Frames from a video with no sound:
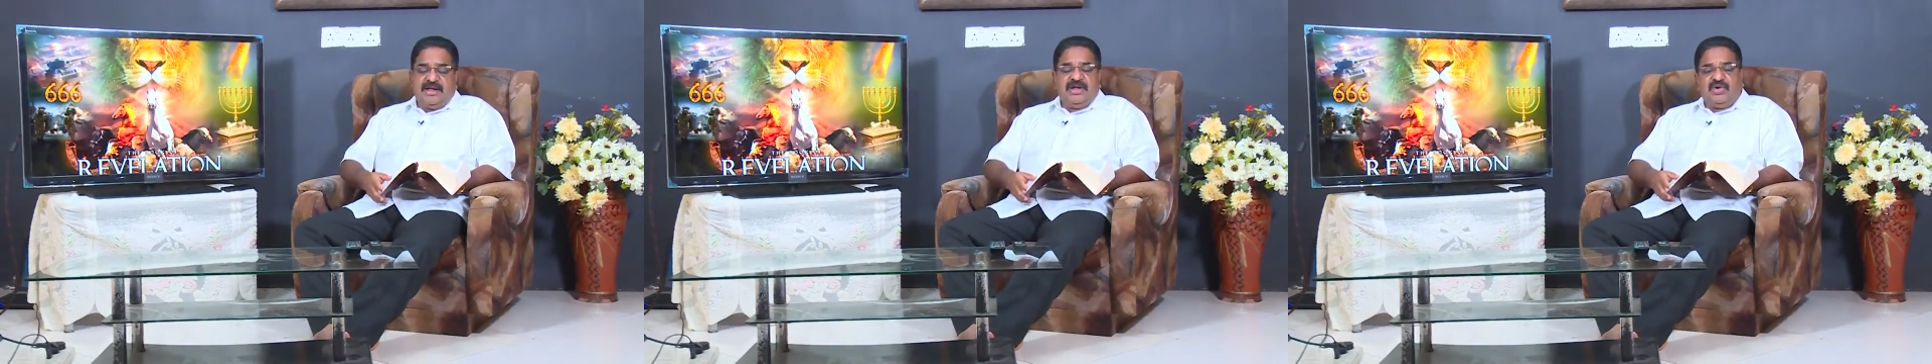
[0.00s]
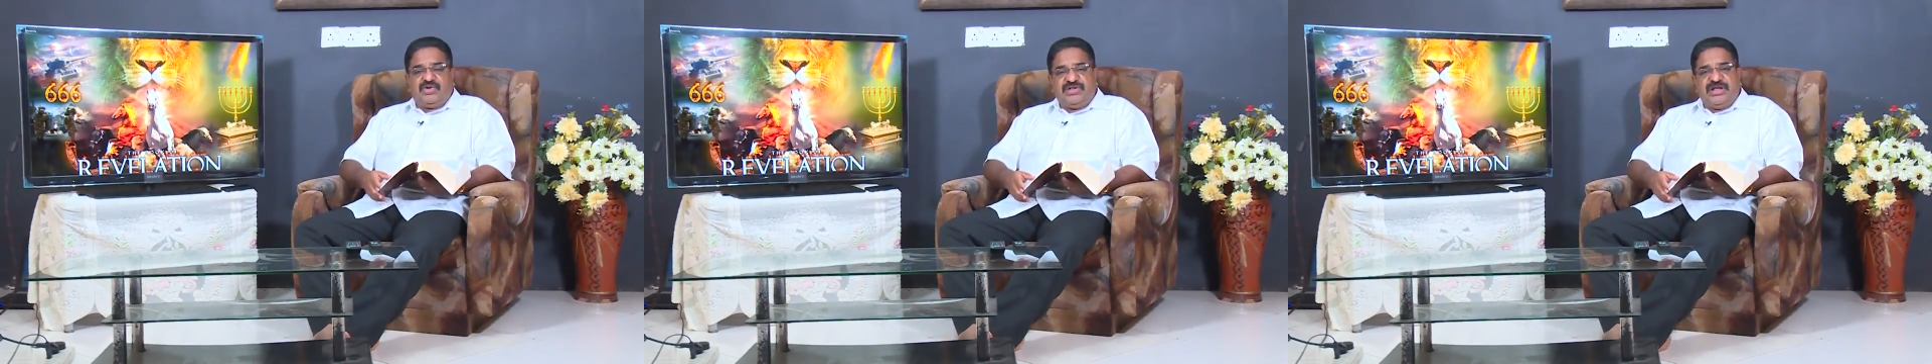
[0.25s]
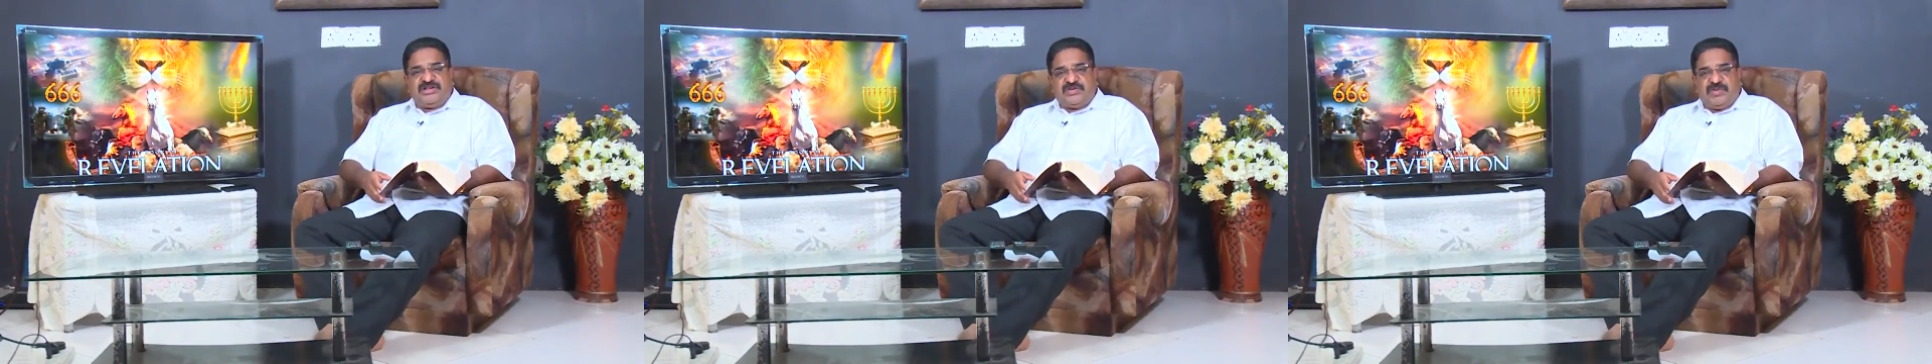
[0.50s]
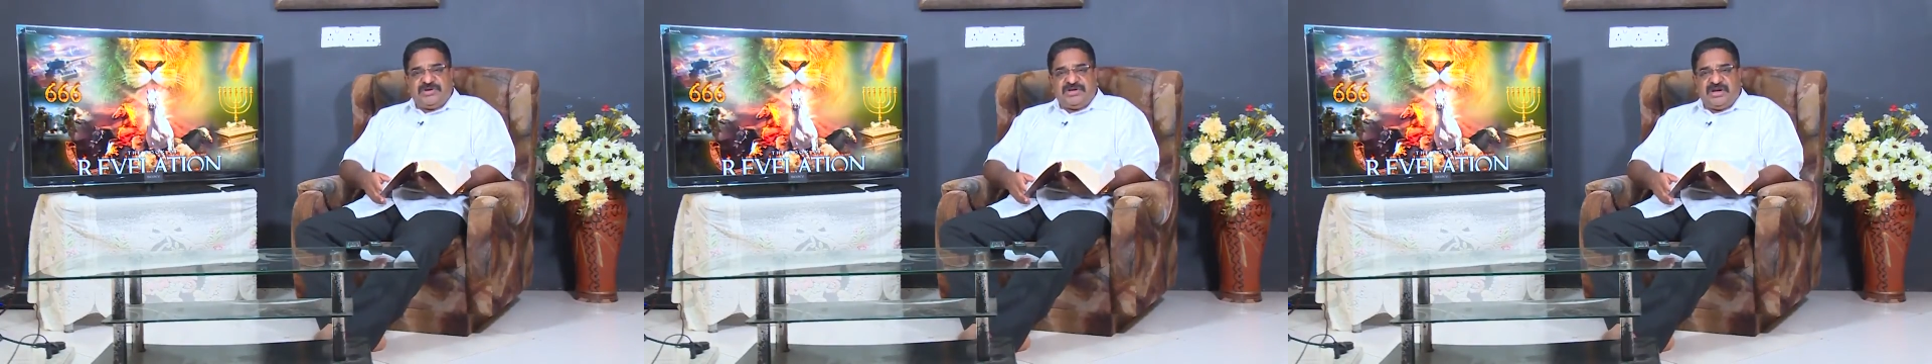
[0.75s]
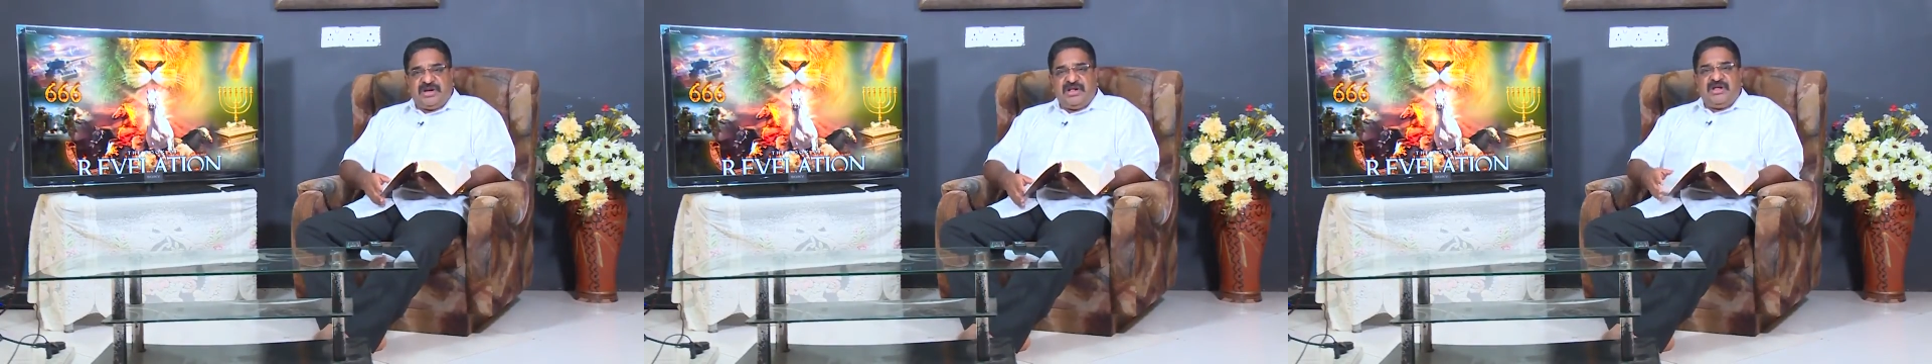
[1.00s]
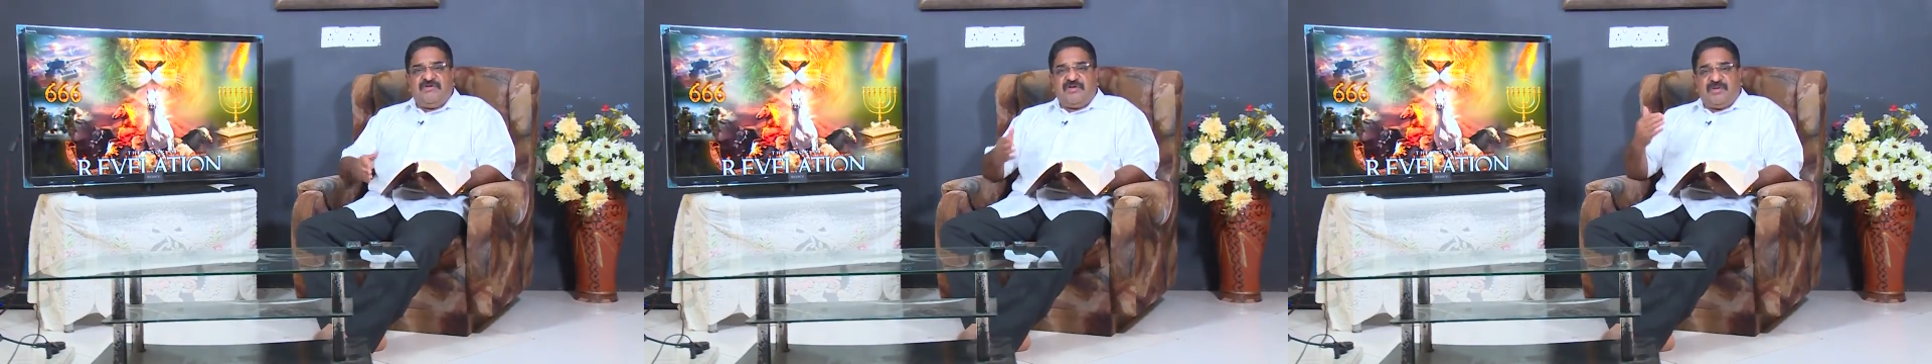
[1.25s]
use the expression
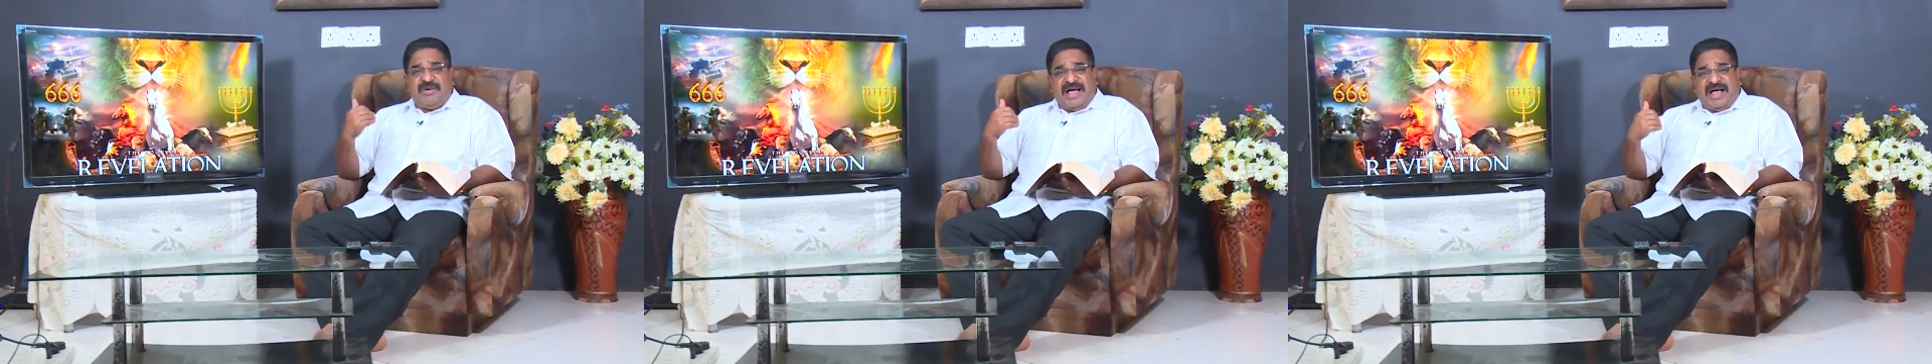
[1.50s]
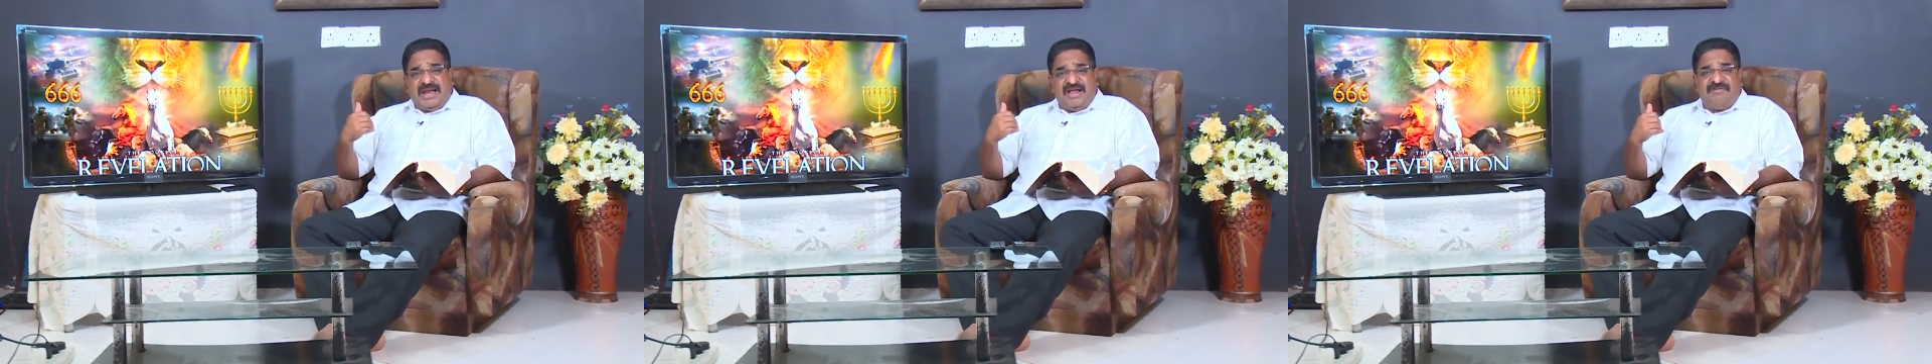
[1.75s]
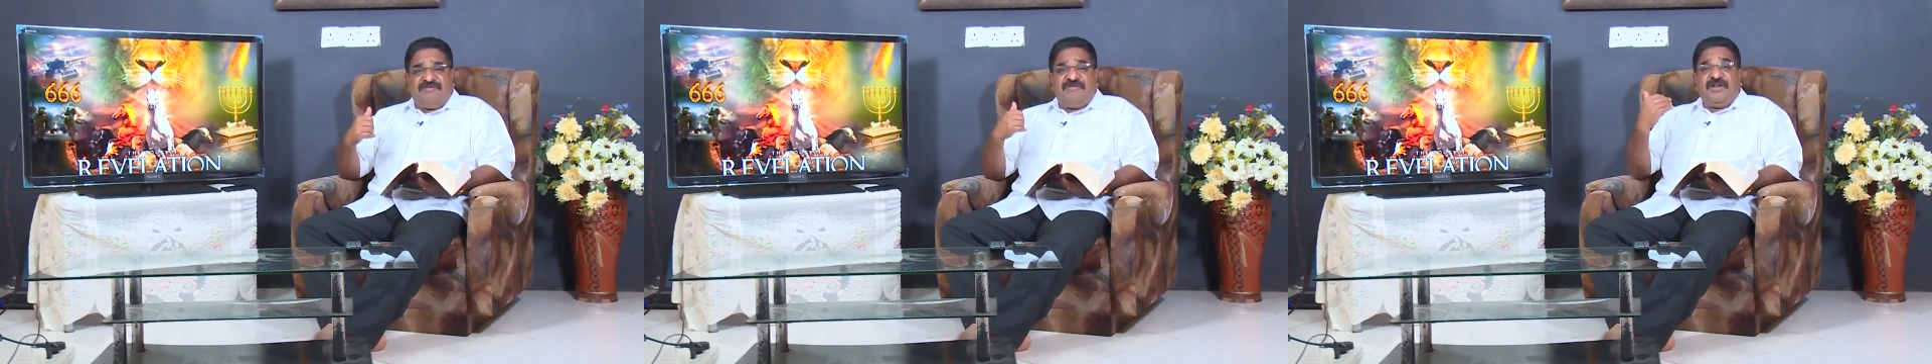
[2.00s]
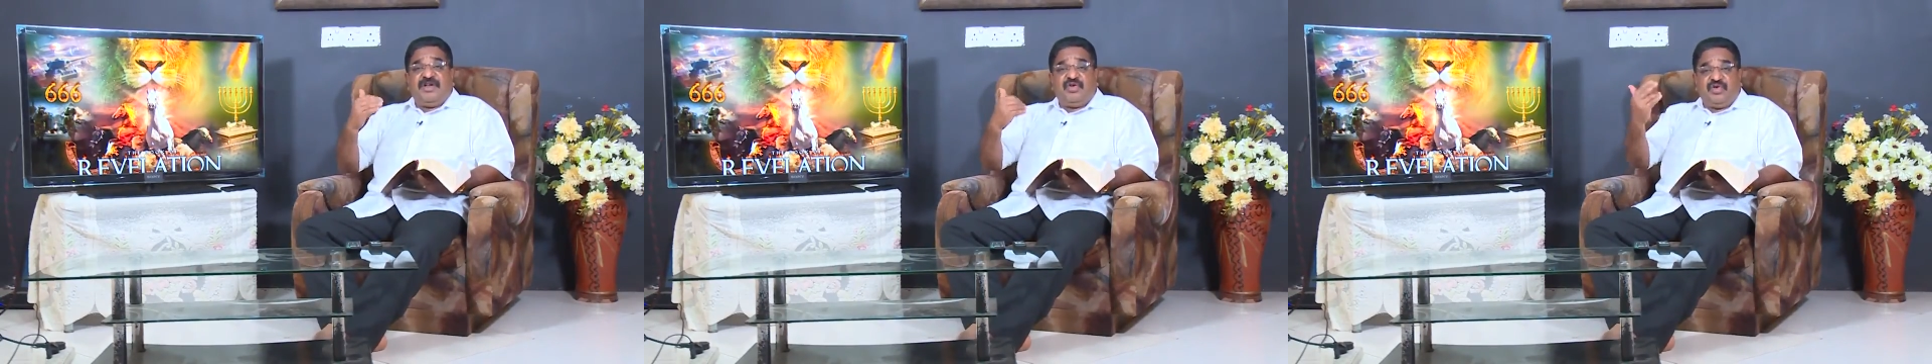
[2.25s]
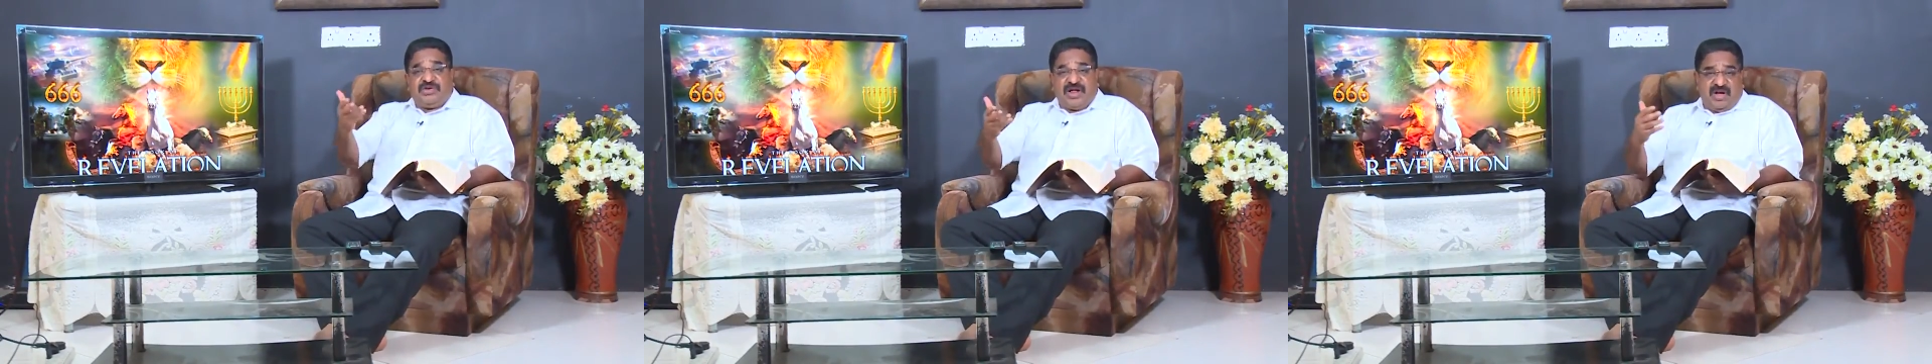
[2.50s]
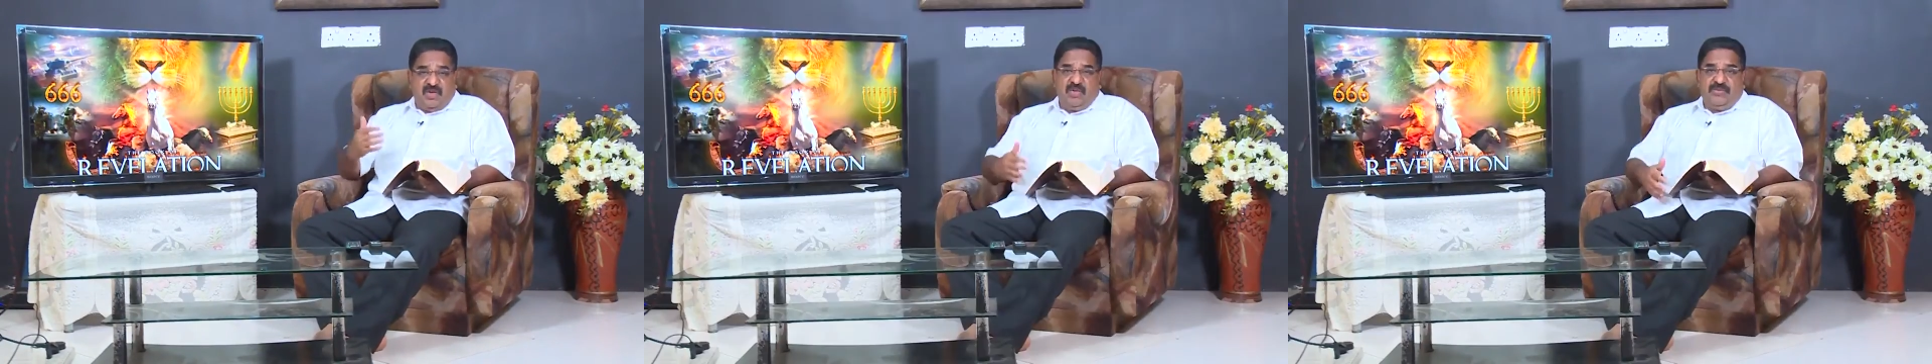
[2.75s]
from Aleph to
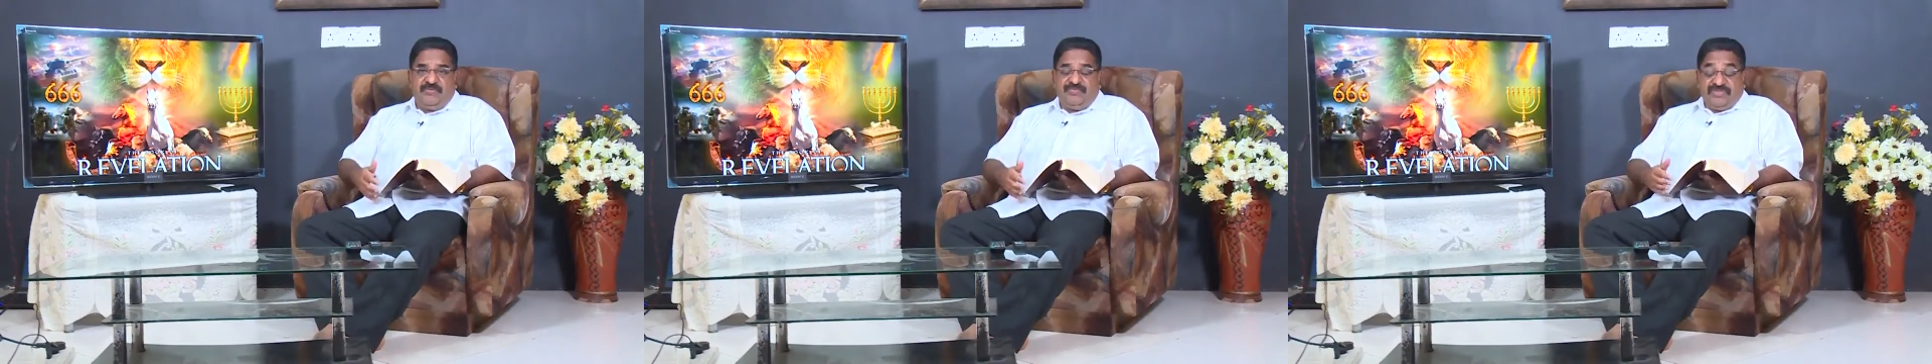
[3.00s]
Tau.